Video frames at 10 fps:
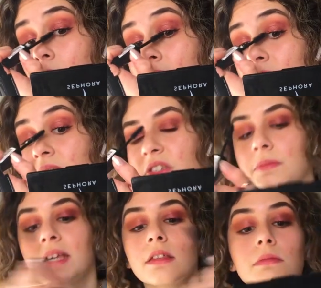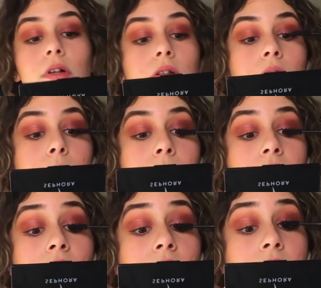And it doesn't make them
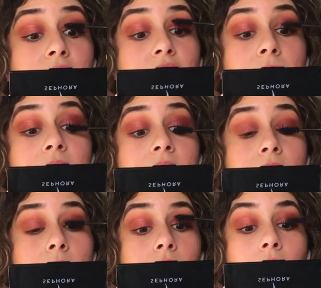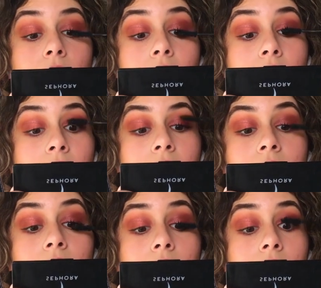clumpy, and it just makes them longer,
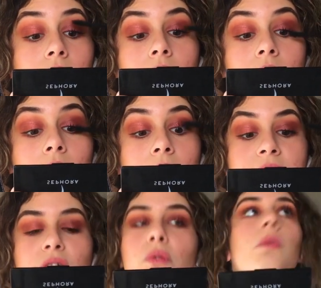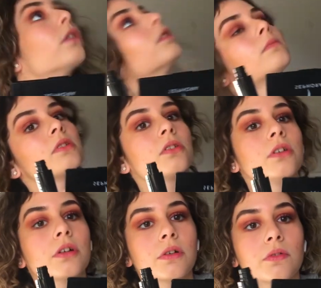and I don't want them to
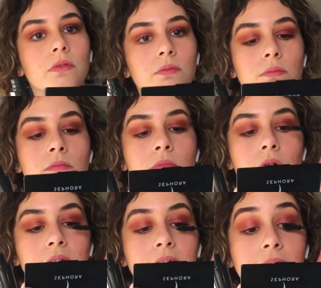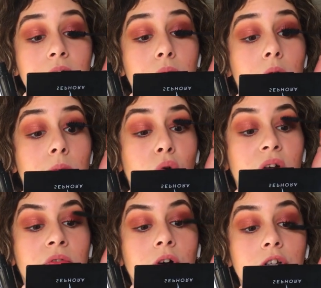look more, like I don't want
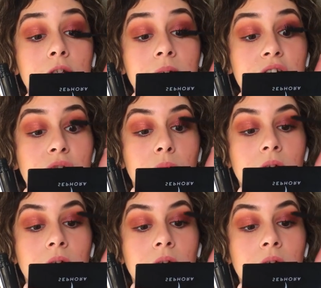more volume, I just